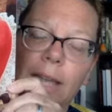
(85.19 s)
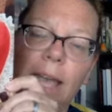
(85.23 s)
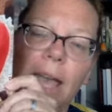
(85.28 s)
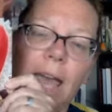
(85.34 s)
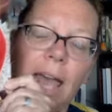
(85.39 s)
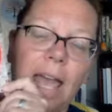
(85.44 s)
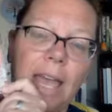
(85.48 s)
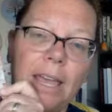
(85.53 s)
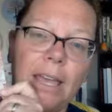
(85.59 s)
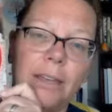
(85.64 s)

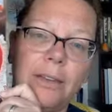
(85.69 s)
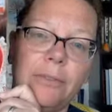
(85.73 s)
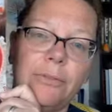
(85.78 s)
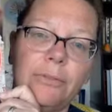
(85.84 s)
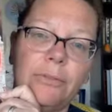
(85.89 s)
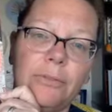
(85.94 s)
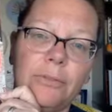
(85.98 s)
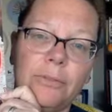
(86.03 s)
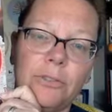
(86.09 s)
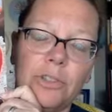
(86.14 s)
I've
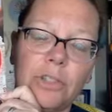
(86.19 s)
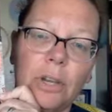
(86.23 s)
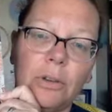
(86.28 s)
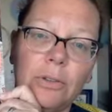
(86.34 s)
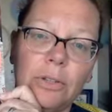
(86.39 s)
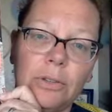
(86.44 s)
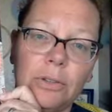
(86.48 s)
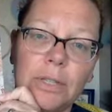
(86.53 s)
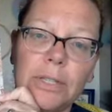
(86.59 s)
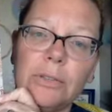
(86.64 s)

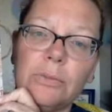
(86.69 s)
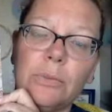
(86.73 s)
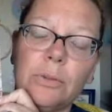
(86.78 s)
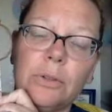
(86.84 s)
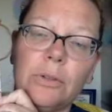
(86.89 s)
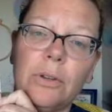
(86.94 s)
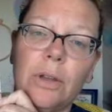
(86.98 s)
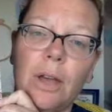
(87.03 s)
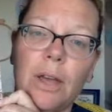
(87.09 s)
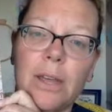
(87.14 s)
shown you this
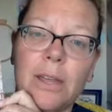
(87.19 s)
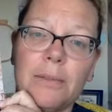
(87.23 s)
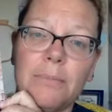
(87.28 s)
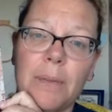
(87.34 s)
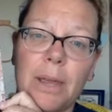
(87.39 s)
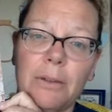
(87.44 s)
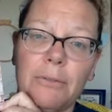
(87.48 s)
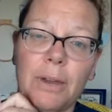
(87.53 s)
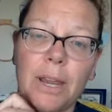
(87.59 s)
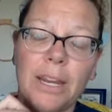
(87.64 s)
one on
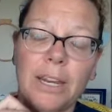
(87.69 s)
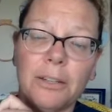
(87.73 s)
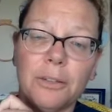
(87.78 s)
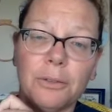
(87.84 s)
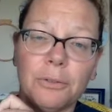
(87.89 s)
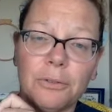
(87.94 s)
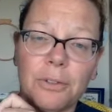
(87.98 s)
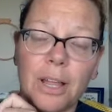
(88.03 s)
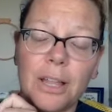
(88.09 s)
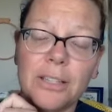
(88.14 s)
my
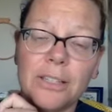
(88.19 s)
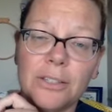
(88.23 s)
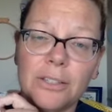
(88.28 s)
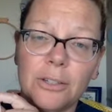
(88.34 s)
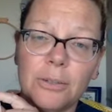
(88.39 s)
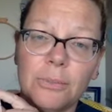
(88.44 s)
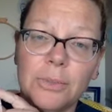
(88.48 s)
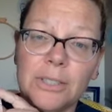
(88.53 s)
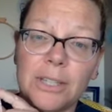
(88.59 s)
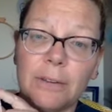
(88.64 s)
regular
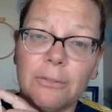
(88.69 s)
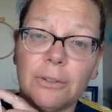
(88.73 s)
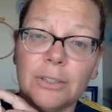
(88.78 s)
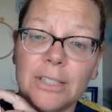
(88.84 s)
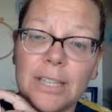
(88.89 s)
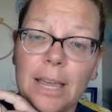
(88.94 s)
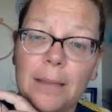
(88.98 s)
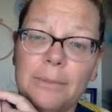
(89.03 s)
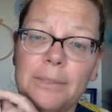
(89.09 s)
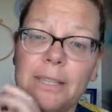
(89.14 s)
Flosstube several
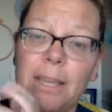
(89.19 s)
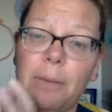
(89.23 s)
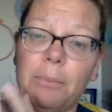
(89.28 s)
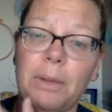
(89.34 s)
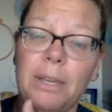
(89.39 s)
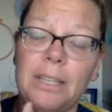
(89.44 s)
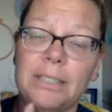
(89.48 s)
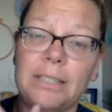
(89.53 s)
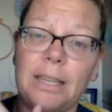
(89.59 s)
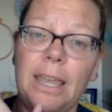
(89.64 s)
times now
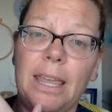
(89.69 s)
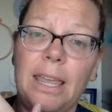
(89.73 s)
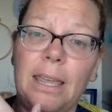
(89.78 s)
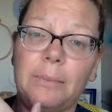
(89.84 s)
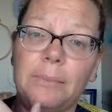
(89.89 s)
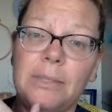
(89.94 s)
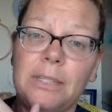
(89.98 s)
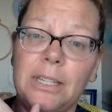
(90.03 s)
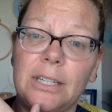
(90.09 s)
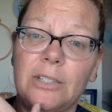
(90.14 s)
because I
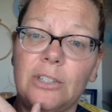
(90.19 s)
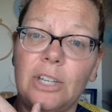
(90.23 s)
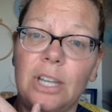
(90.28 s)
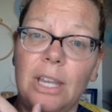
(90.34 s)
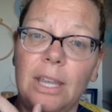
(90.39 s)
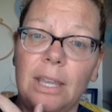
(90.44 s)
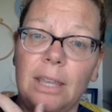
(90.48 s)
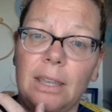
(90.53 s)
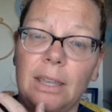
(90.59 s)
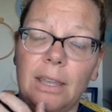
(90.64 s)
am
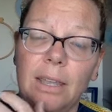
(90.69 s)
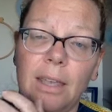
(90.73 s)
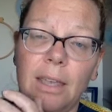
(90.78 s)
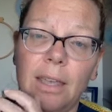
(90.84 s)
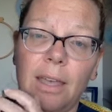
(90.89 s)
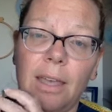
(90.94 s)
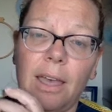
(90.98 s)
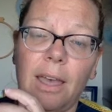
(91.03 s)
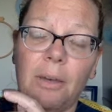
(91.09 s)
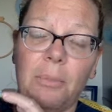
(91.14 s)
stitching
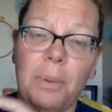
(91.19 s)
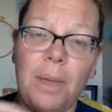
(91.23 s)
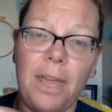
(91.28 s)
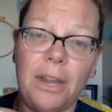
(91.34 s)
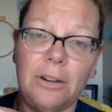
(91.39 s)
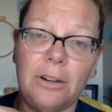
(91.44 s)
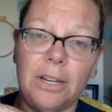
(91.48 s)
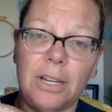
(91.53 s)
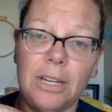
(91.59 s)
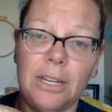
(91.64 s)
a
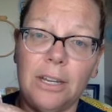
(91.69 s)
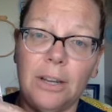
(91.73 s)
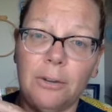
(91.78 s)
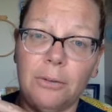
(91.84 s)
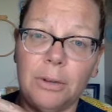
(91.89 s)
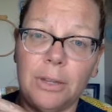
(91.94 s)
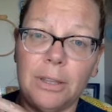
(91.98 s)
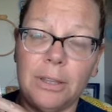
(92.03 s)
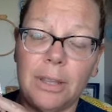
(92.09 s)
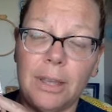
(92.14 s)
pattern in here
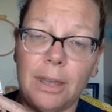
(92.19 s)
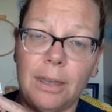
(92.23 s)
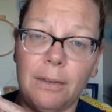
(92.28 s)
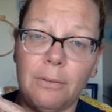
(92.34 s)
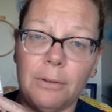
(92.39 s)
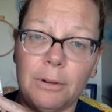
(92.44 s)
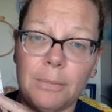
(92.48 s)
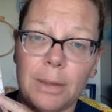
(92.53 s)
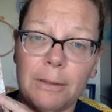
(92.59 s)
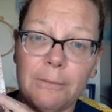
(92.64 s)
with
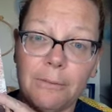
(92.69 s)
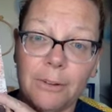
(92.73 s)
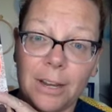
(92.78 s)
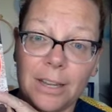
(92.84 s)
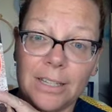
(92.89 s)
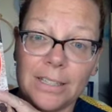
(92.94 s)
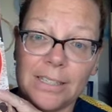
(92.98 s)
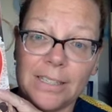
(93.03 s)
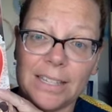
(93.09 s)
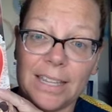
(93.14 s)
one of my
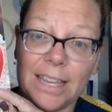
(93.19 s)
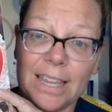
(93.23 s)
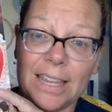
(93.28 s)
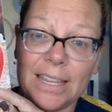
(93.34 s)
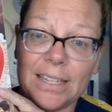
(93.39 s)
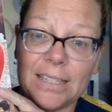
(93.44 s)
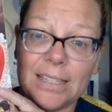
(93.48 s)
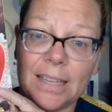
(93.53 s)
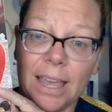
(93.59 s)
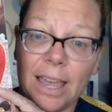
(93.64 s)
friends,
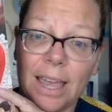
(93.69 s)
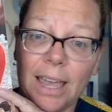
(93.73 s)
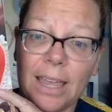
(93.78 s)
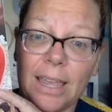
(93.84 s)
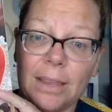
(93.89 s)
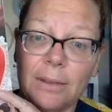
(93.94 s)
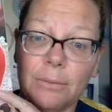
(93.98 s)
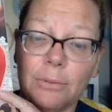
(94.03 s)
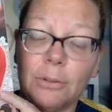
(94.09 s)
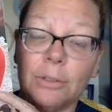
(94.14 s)
and
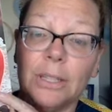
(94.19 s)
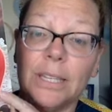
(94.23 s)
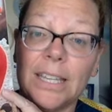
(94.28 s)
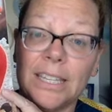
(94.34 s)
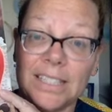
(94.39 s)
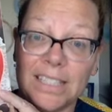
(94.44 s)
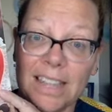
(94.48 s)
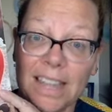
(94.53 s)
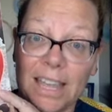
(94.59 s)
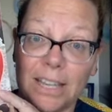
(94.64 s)
I will get
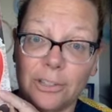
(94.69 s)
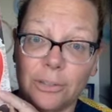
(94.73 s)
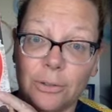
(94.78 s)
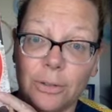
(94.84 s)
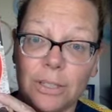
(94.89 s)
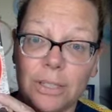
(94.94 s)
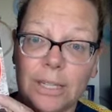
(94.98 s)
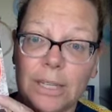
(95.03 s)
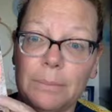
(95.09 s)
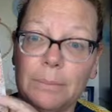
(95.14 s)
to that
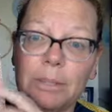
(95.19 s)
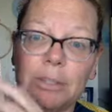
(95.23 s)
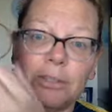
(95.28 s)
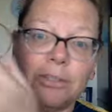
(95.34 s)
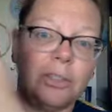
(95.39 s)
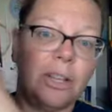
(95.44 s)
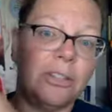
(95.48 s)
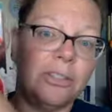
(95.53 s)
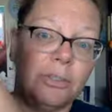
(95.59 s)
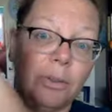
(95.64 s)
shortly, but
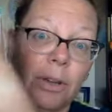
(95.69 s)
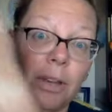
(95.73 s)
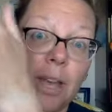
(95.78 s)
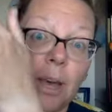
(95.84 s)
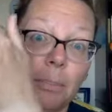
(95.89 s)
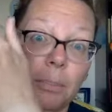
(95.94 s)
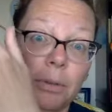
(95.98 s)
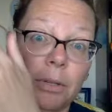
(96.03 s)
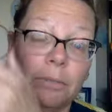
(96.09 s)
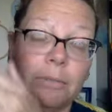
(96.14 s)
there's also a
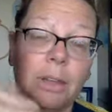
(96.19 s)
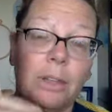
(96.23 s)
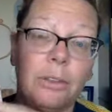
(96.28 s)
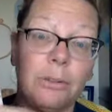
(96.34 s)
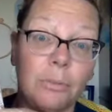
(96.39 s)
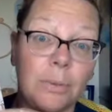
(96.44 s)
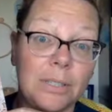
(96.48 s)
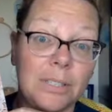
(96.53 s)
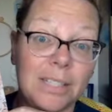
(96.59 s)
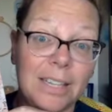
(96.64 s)
couple of other
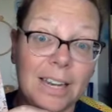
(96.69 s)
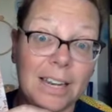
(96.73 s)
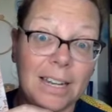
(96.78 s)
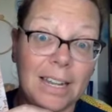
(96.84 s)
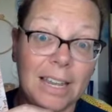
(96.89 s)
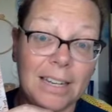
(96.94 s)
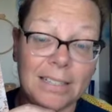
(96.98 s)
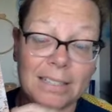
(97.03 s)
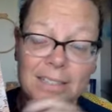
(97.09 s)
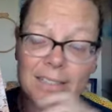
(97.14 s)
ones that I'd
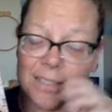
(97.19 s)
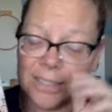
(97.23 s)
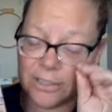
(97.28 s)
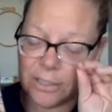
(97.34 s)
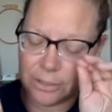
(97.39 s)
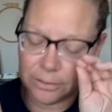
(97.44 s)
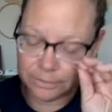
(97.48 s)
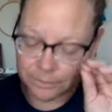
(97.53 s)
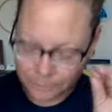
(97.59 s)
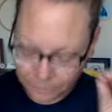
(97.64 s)
like to stitch.